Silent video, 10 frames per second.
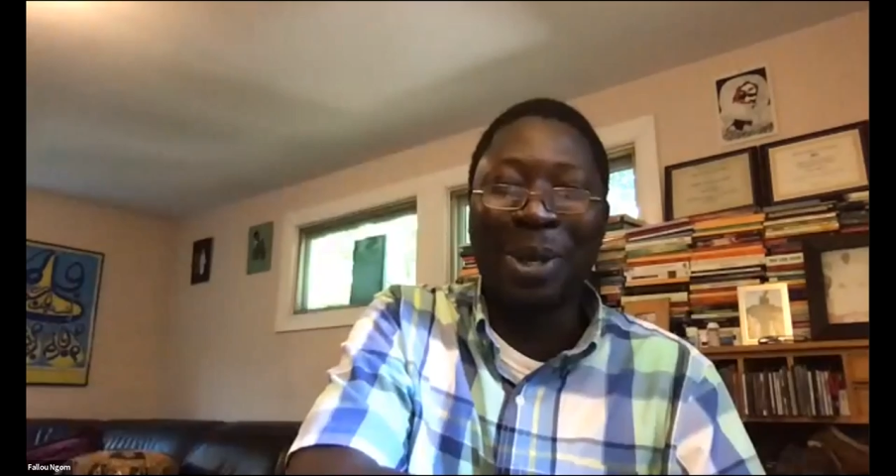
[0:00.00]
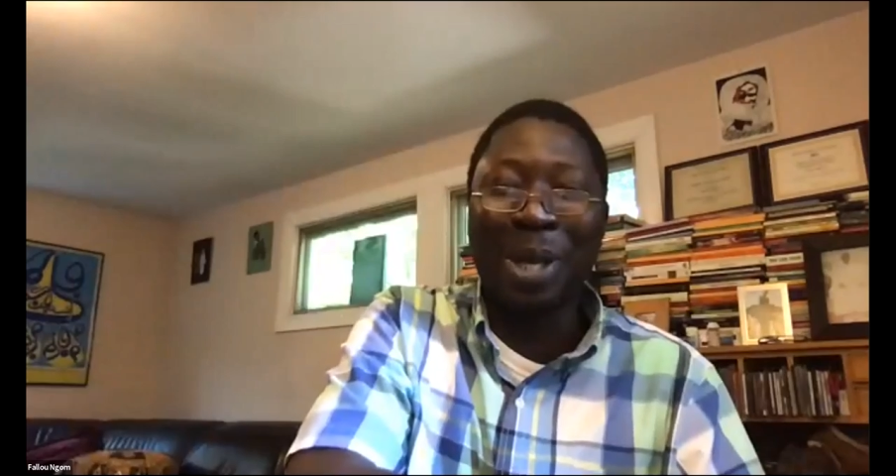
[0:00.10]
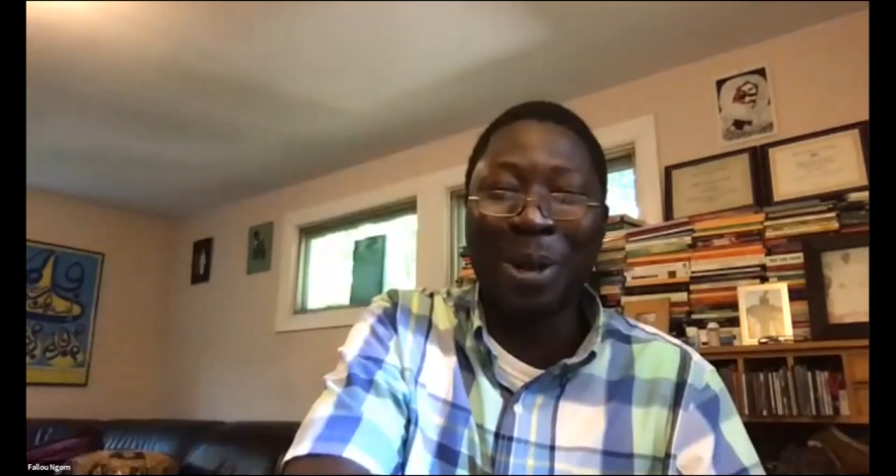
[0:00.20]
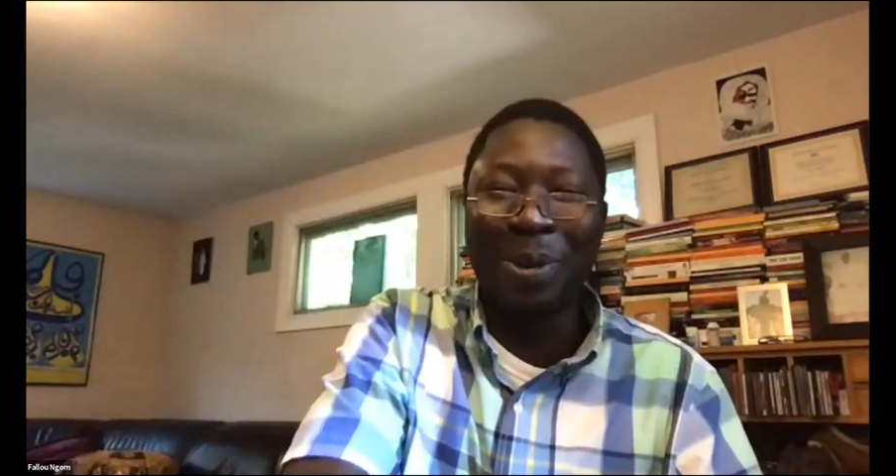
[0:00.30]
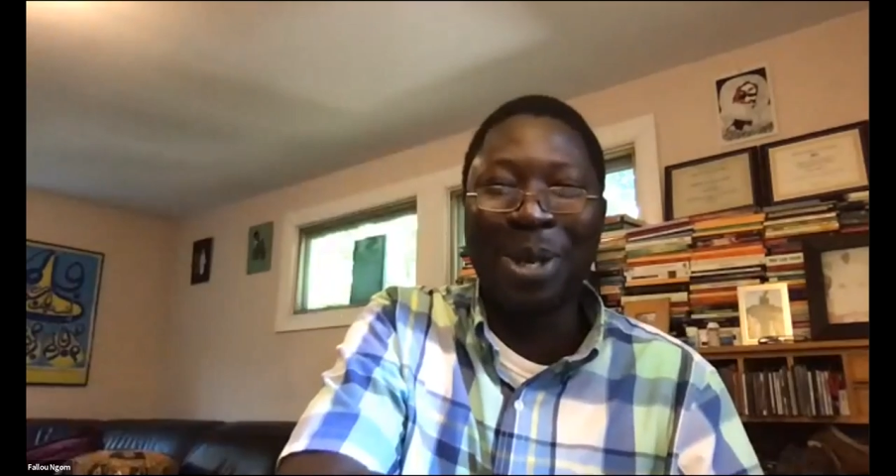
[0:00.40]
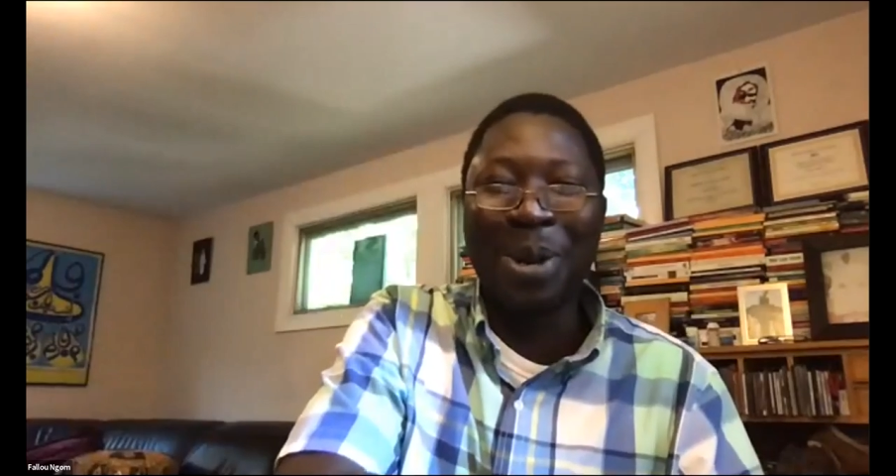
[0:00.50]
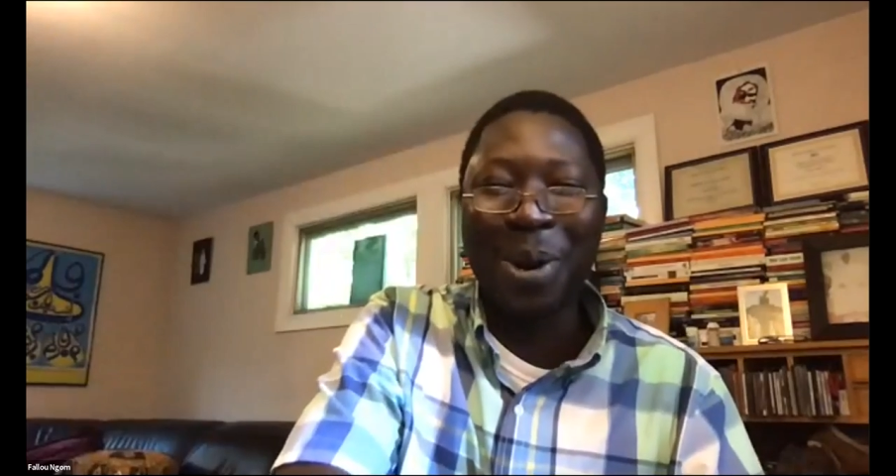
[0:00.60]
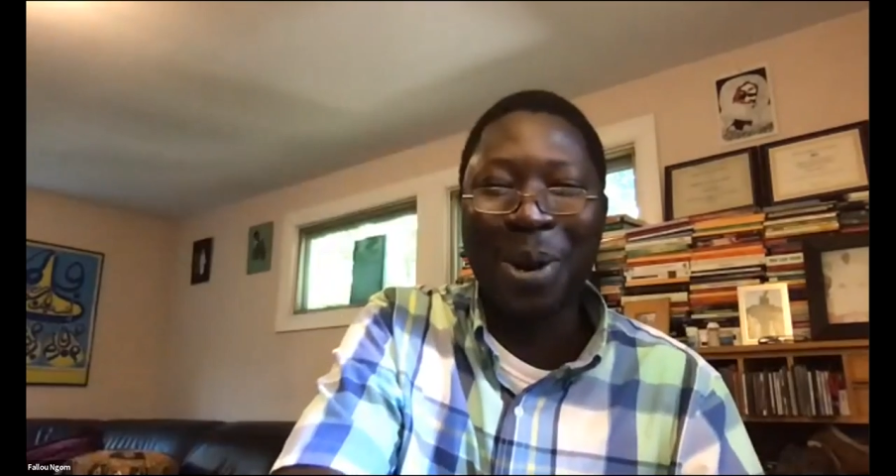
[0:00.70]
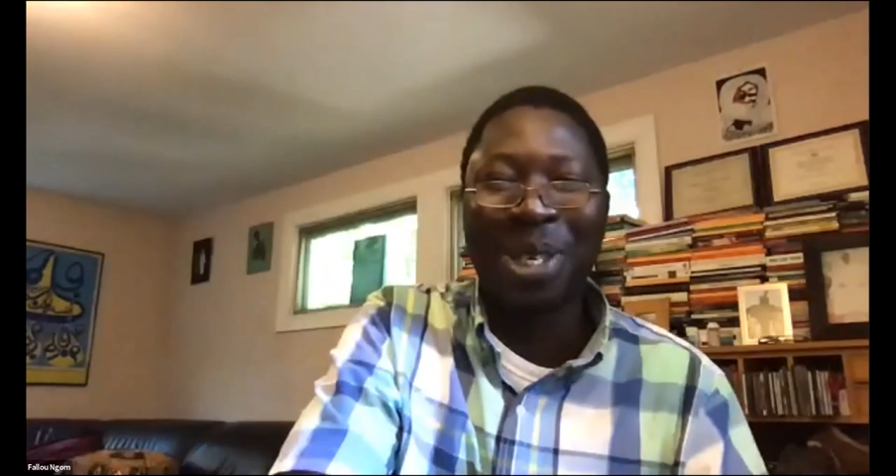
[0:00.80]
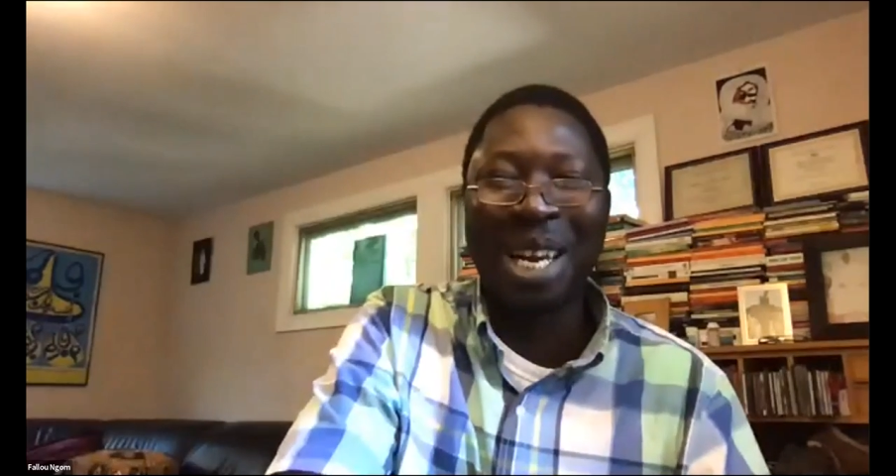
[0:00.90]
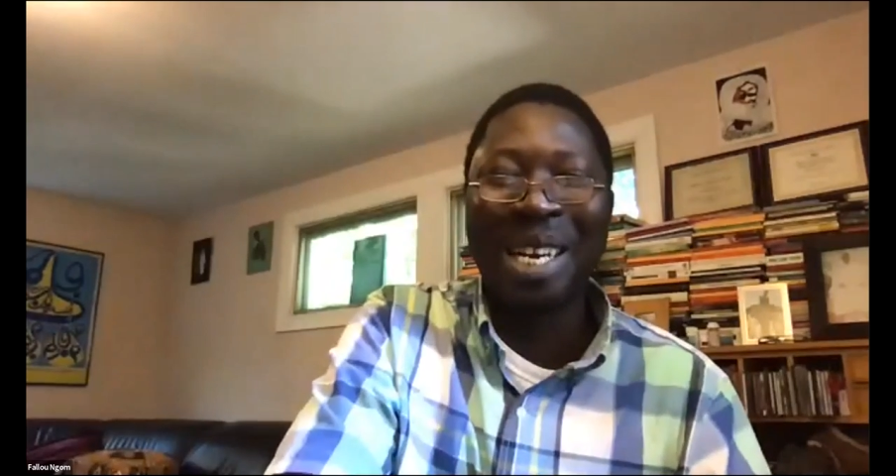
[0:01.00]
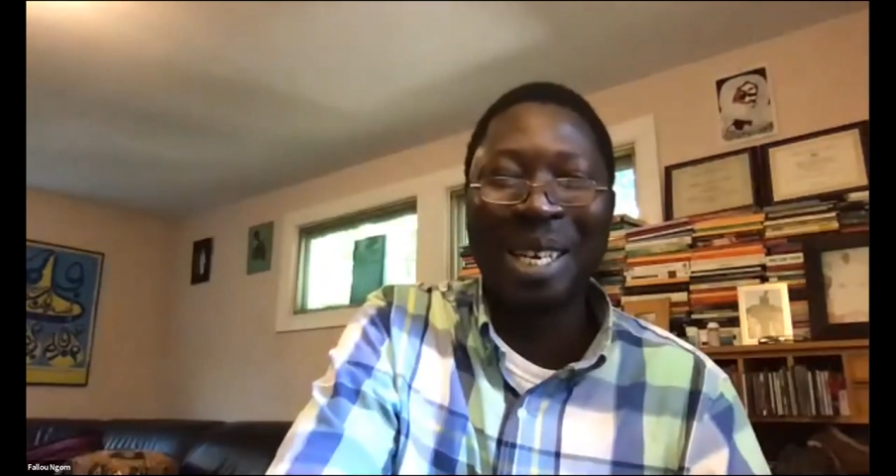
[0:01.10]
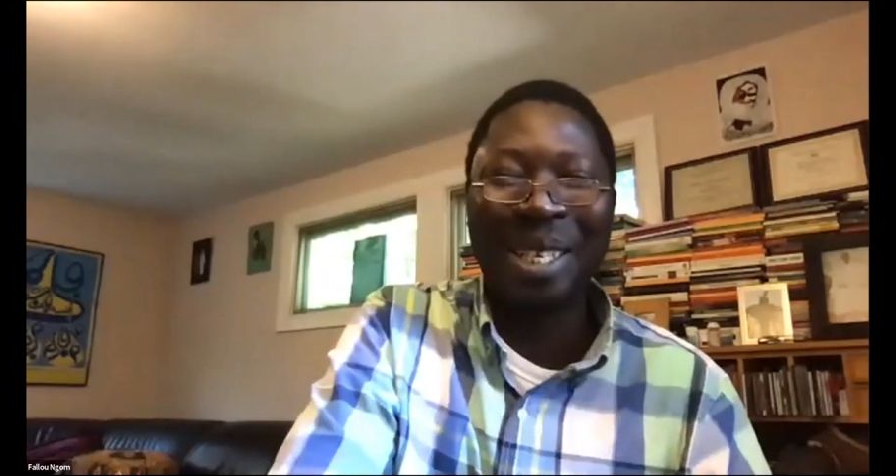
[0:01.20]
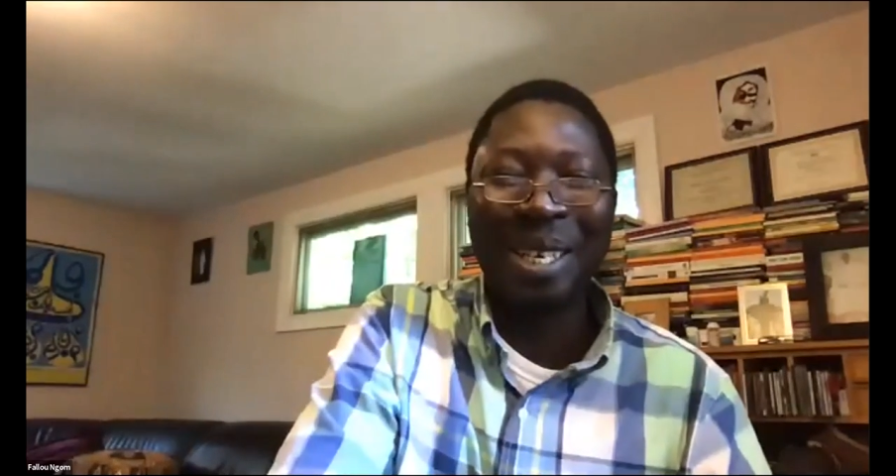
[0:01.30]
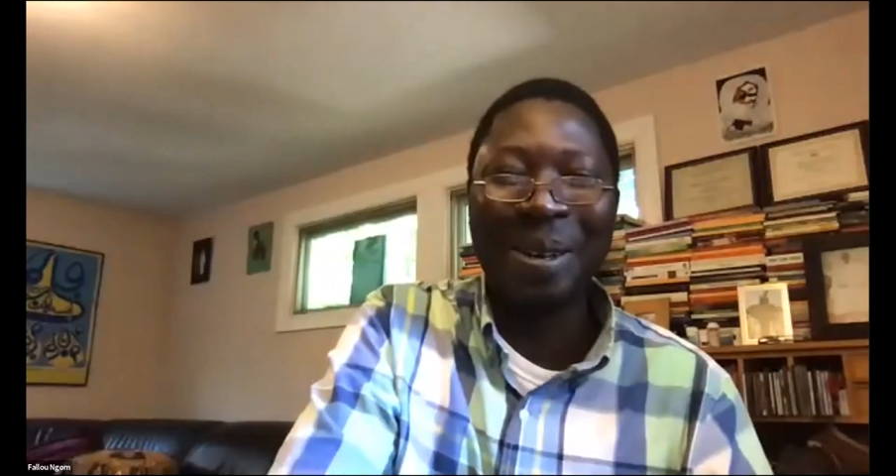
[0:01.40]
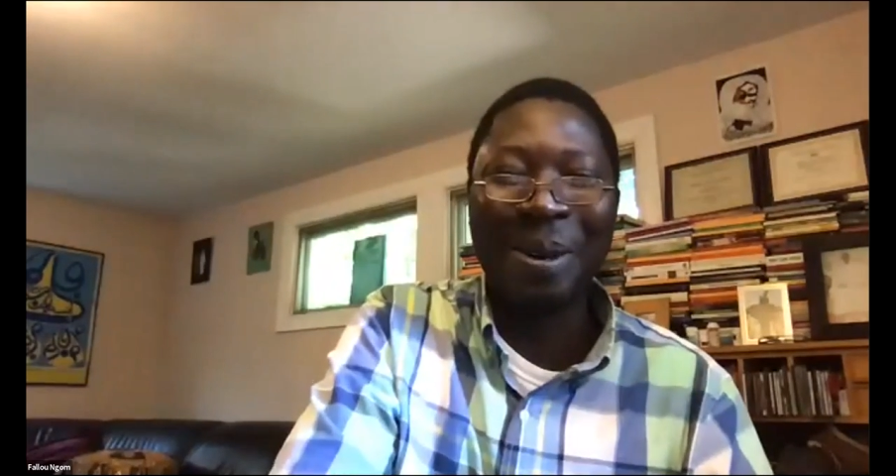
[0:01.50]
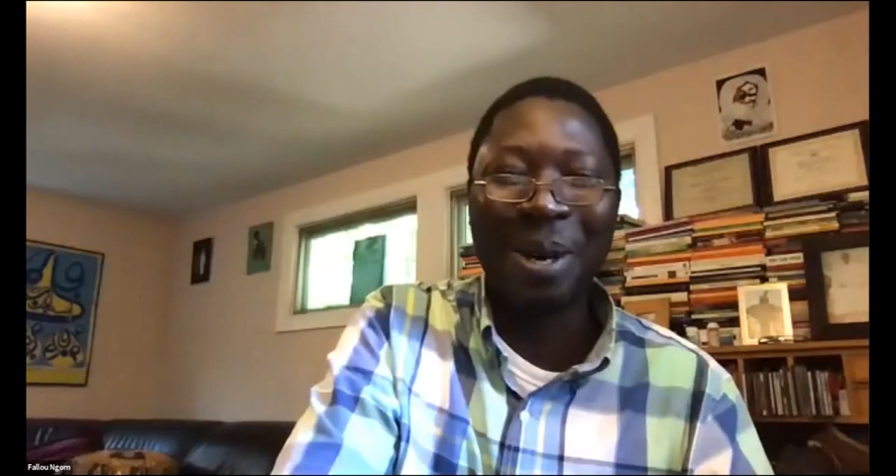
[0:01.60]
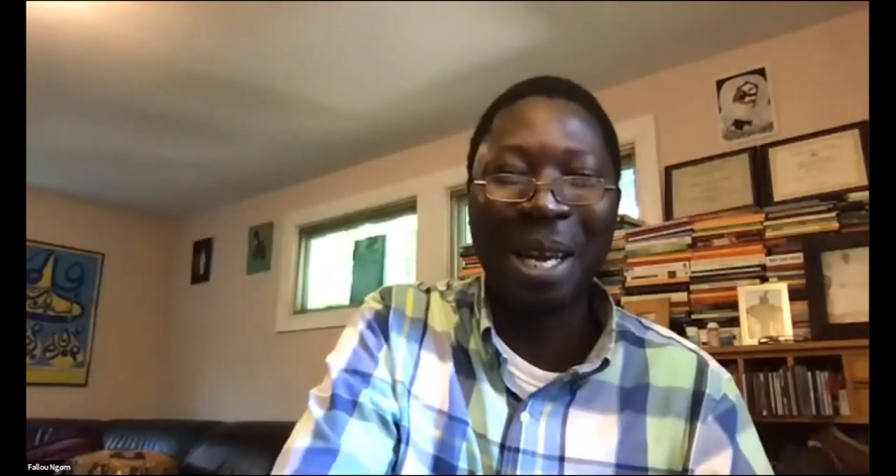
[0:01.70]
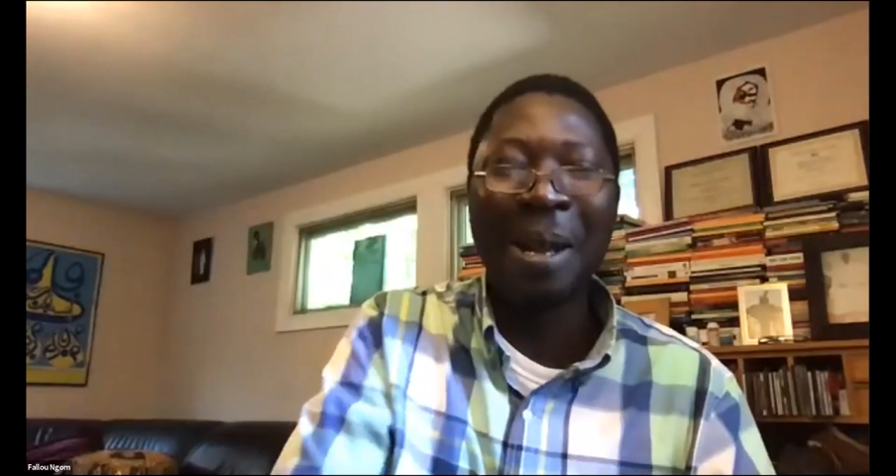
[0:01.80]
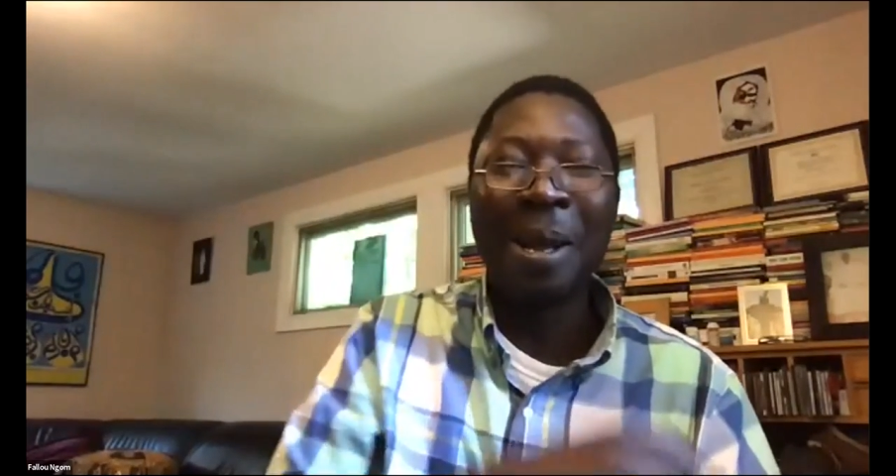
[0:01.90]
to, to the old tradition. Okay.